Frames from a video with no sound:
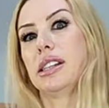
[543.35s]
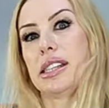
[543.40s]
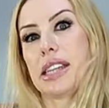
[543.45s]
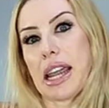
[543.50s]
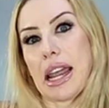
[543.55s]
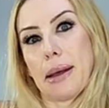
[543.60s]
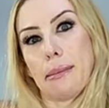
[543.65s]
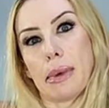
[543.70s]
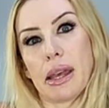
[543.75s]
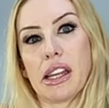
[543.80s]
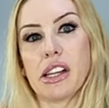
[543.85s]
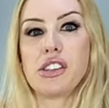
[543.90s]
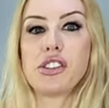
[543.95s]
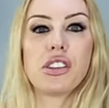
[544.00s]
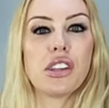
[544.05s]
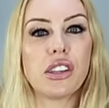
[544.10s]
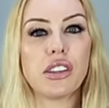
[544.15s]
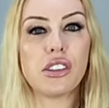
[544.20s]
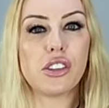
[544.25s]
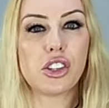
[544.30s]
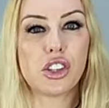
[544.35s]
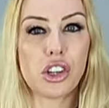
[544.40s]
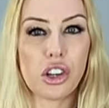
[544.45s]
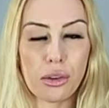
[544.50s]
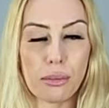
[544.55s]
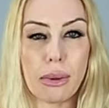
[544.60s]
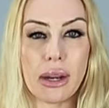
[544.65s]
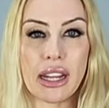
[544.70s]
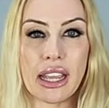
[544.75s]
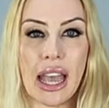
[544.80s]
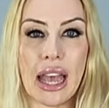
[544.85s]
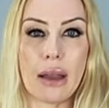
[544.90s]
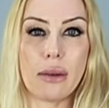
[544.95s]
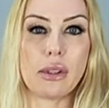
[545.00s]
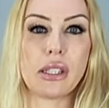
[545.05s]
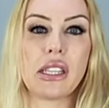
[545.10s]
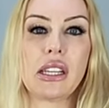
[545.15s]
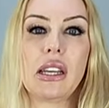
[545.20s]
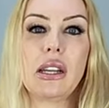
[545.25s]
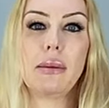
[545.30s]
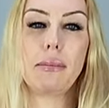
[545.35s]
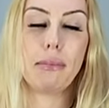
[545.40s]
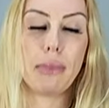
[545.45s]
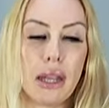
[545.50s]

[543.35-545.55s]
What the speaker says: damage that should have been counted.